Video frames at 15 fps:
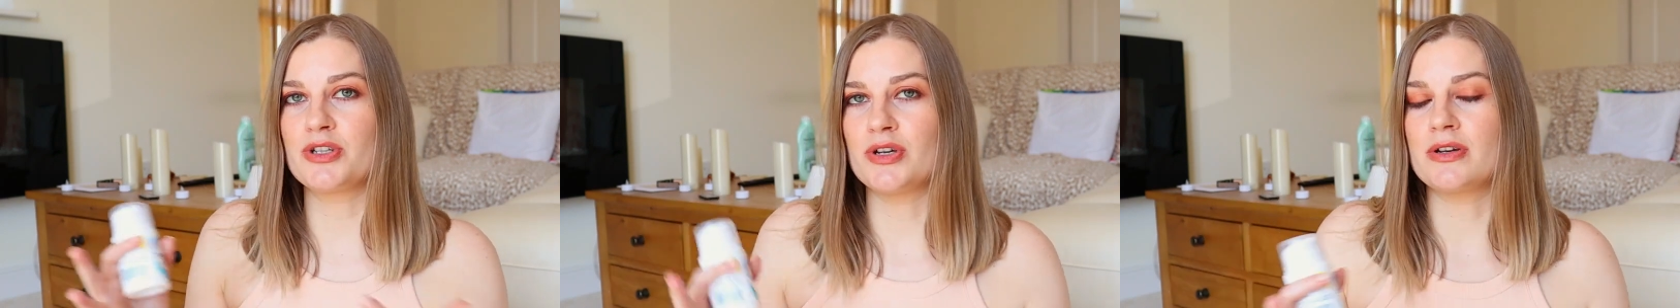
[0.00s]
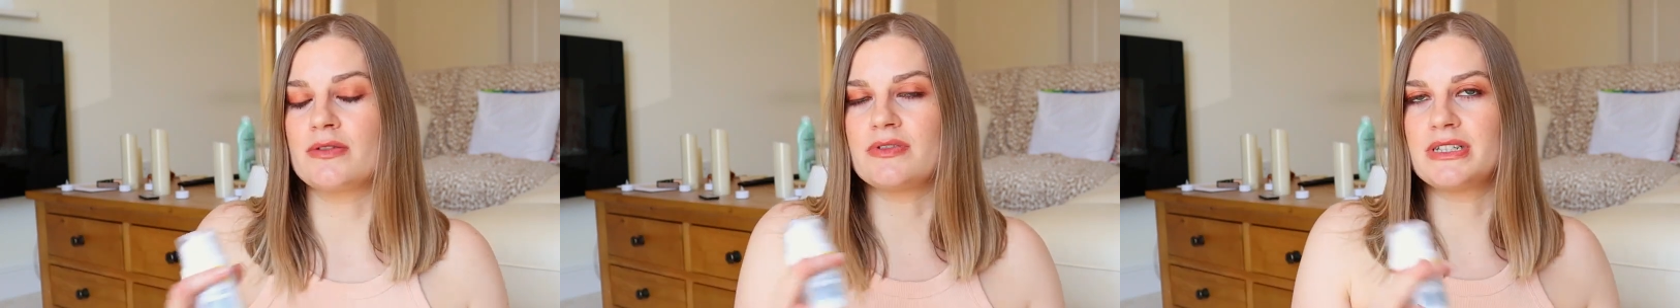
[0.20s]

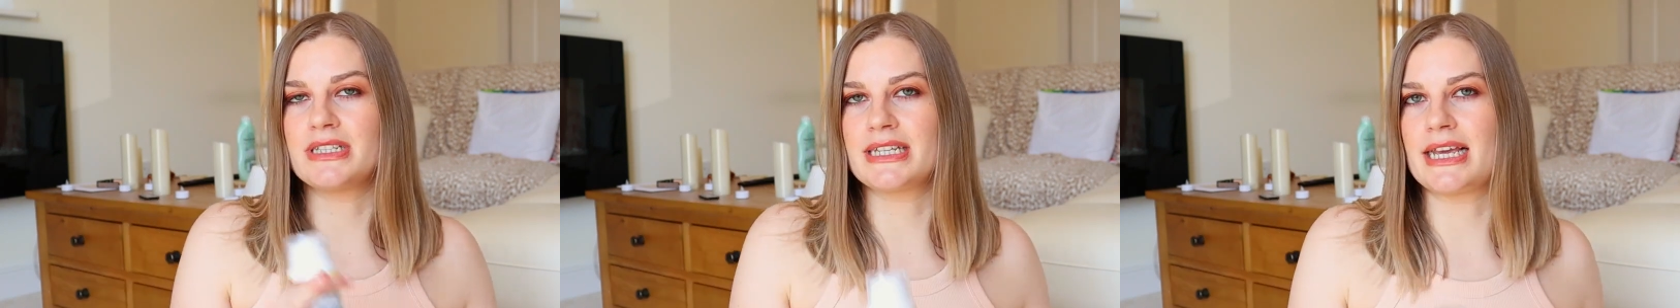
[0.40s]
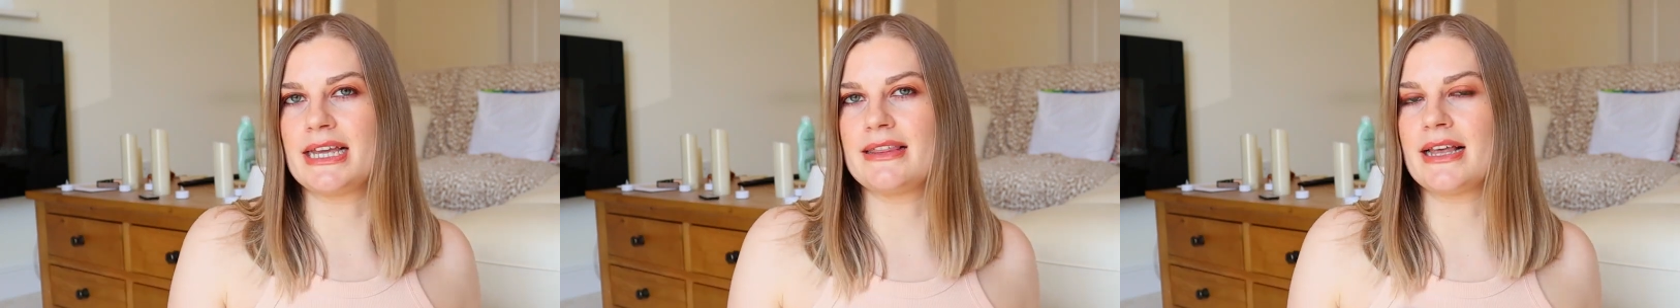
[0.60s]
good for
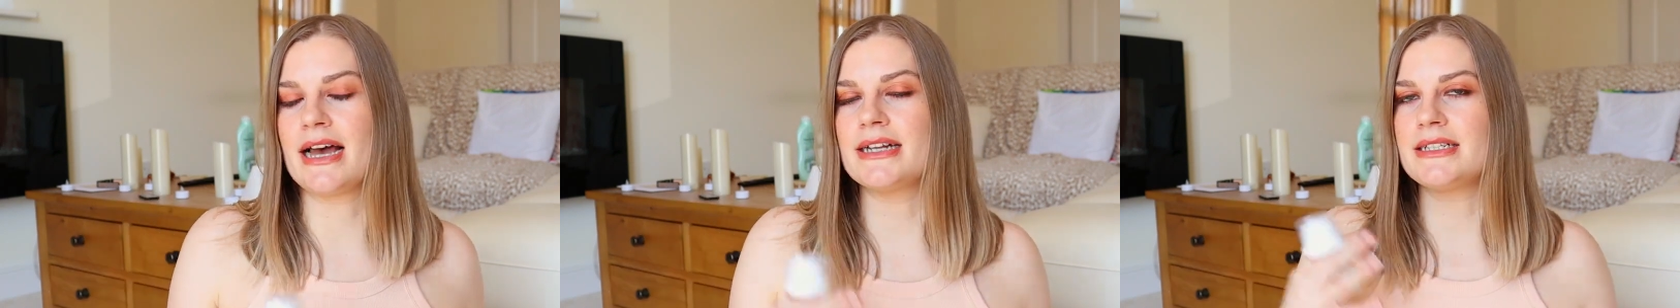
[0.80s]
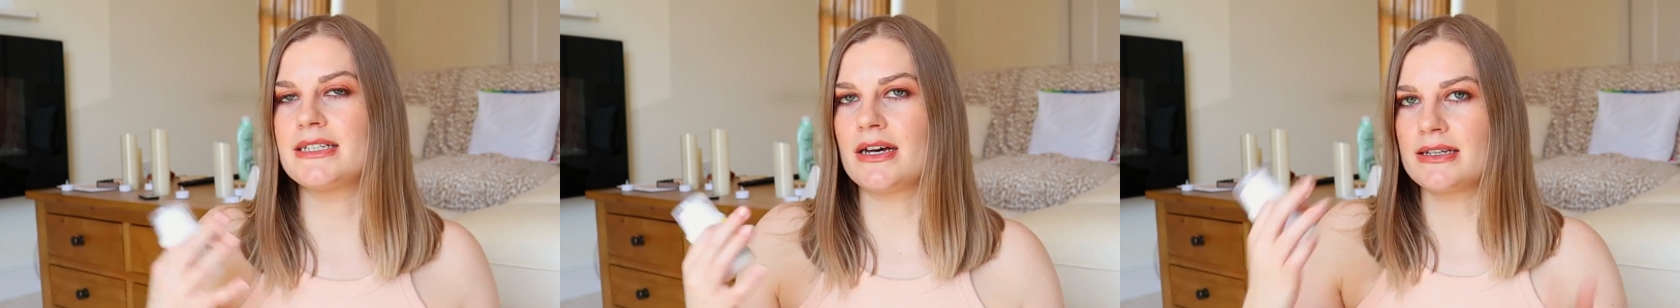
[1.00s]
skin
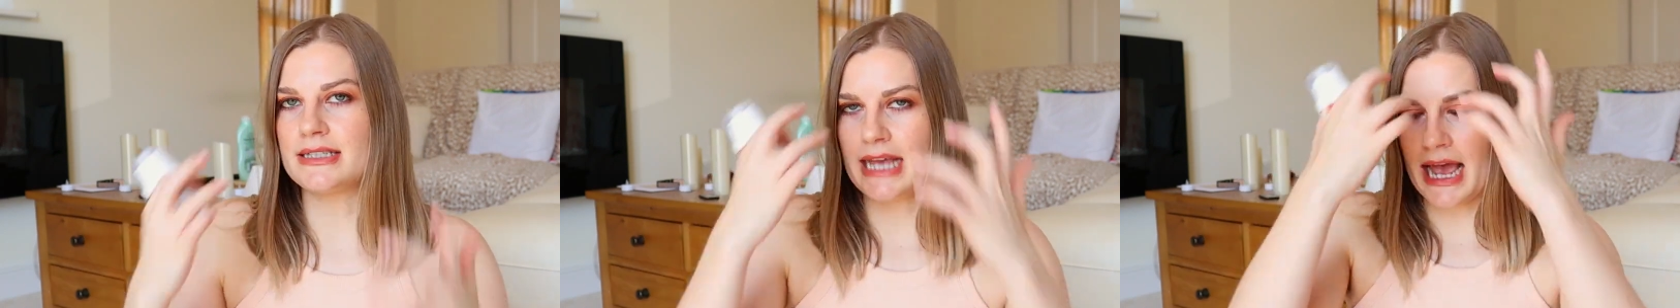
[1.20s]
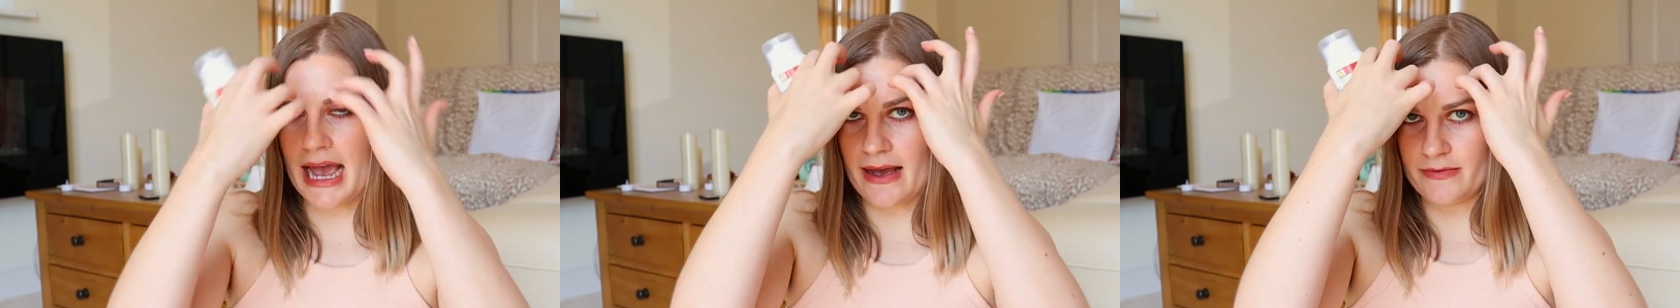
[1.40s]
that does
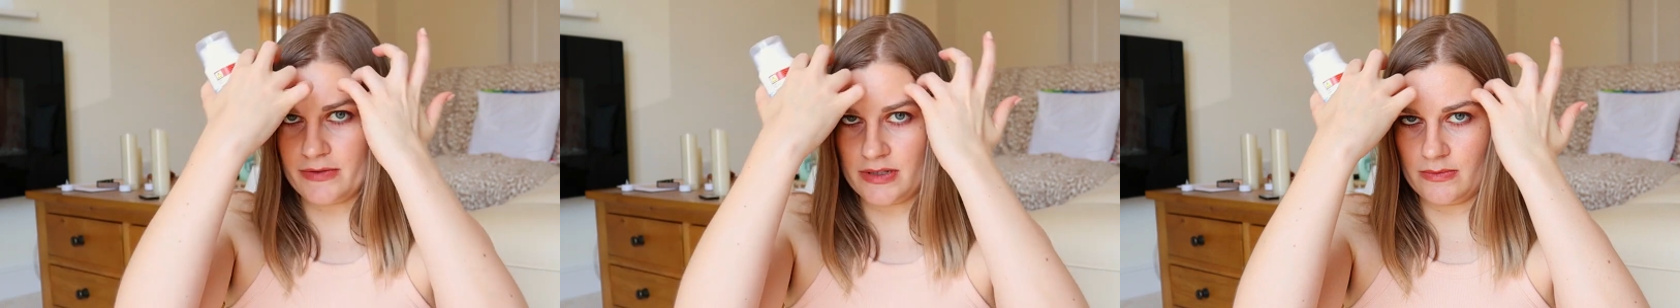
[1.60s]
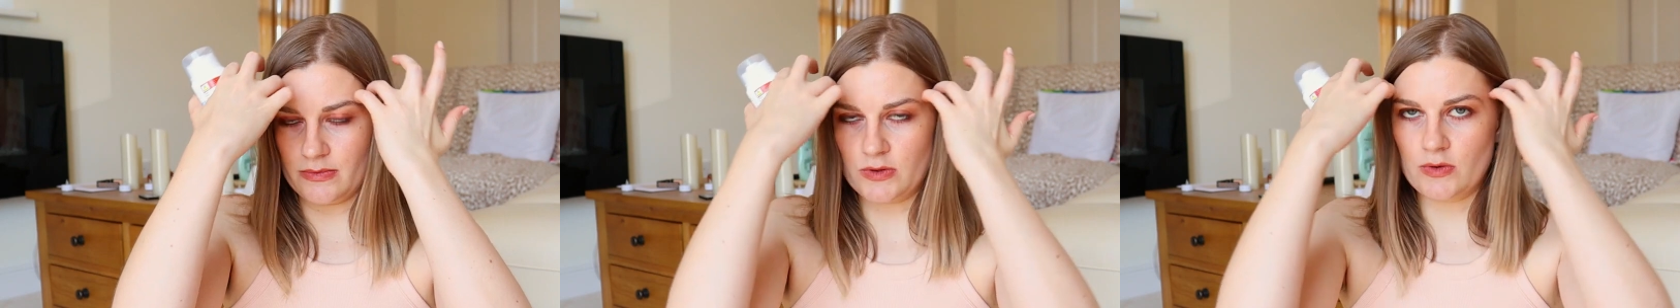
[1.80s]
have
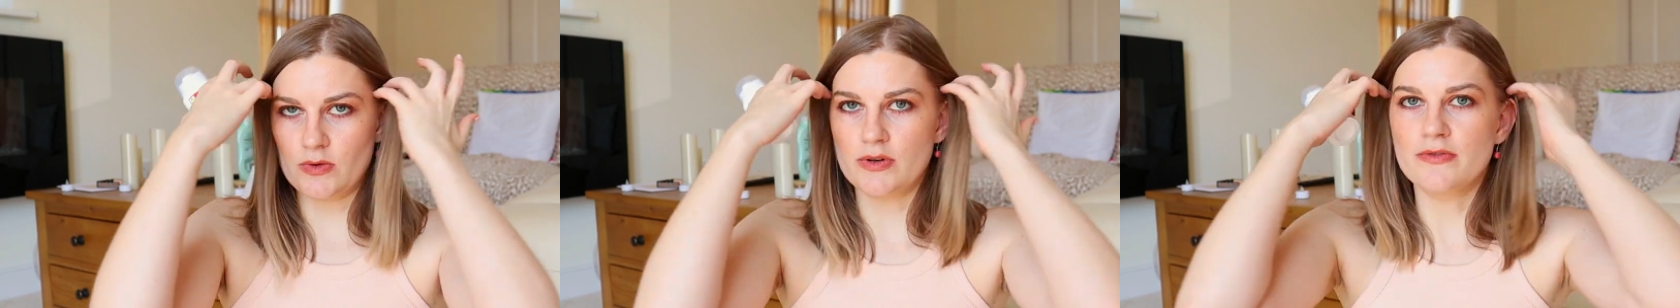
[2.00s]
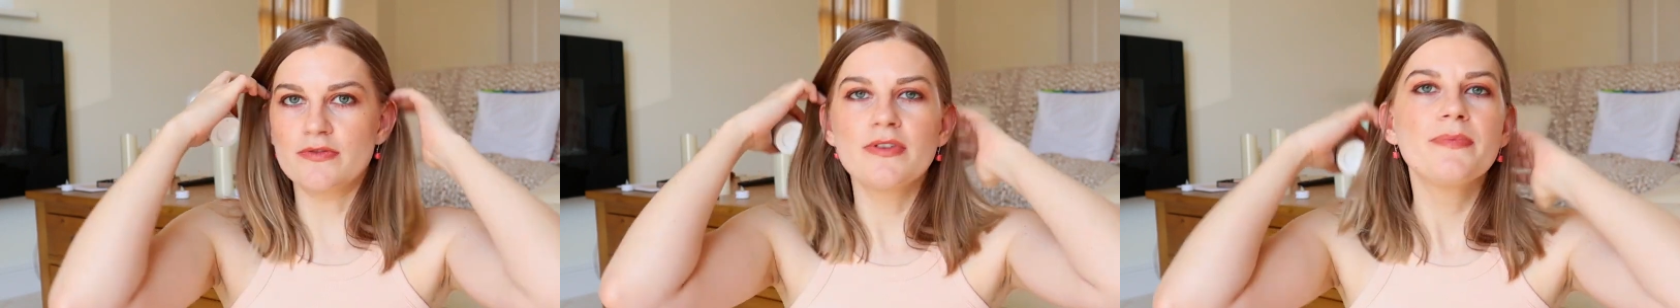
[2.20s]
some
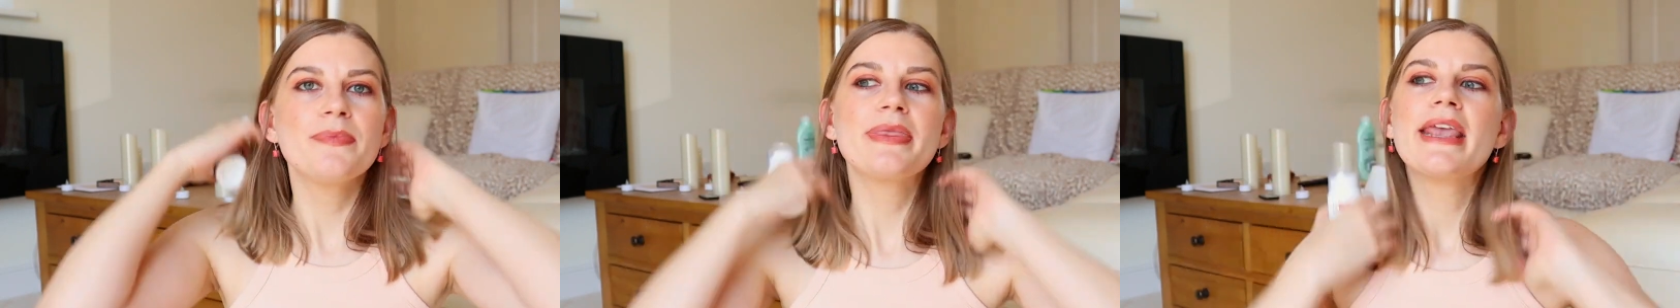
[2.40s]
sort of